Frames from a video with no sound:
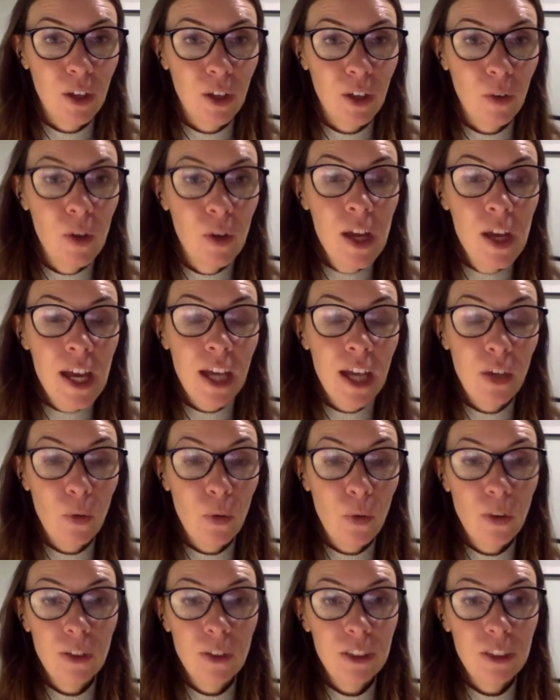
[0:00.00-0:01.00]
know in
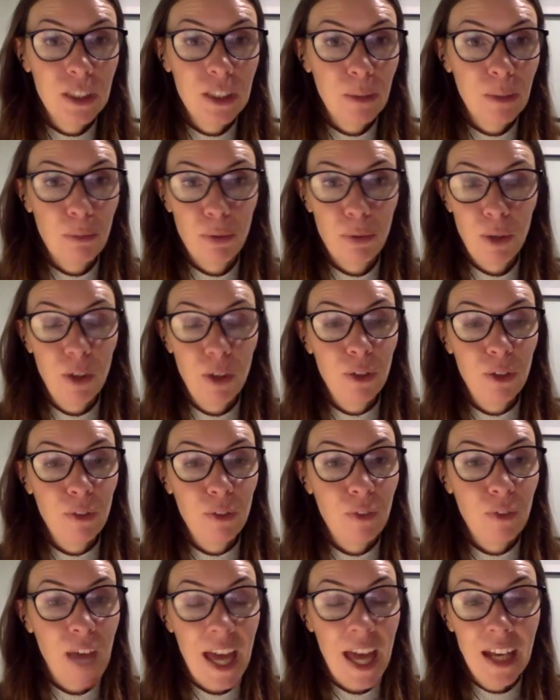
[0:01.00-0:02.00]
order to improve
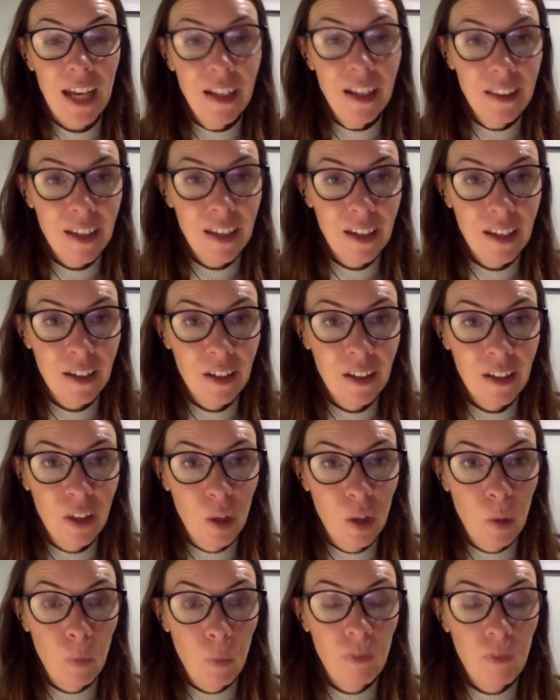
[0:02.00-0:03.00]
anything
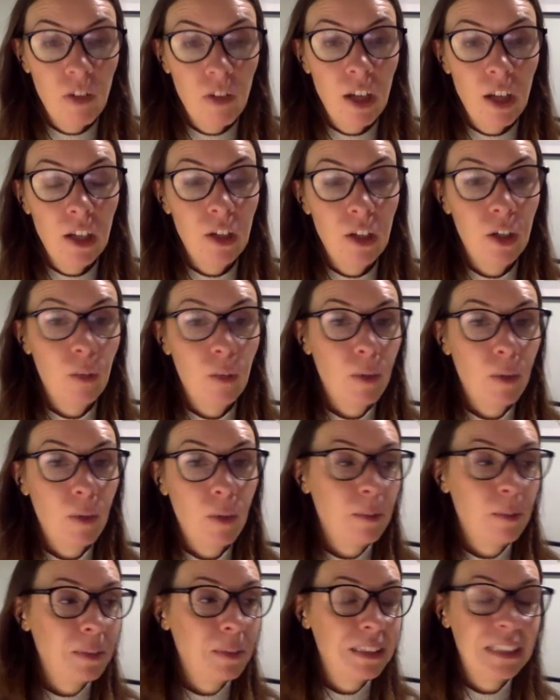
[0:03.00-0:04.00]
we've got to learn where the
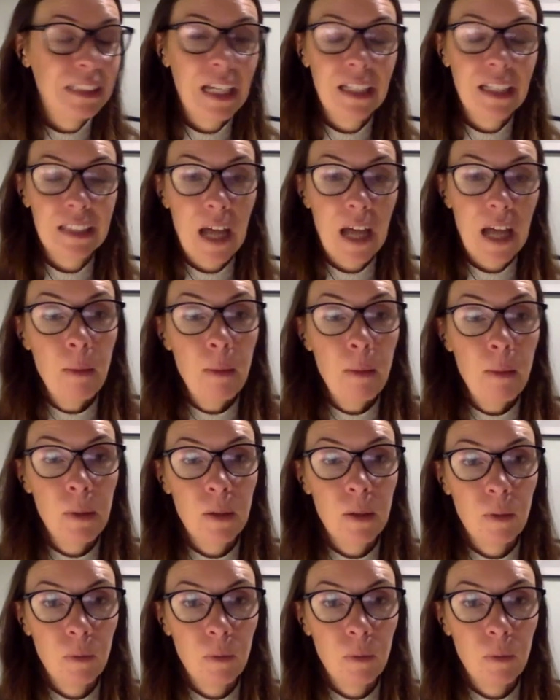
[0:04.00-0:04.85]
mistakes happen.